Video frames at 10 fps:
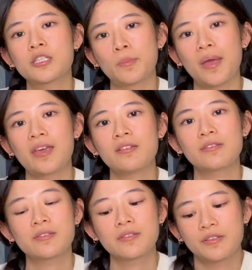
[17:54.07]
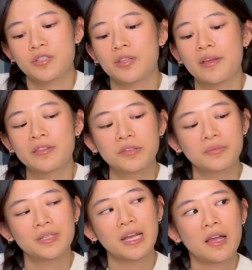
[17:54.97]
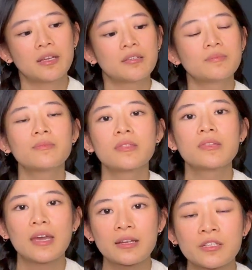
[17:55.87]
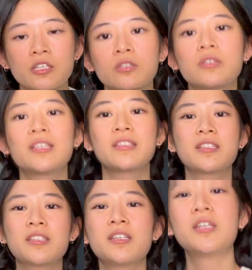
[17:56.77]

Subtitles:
the pants. Yeah, so that's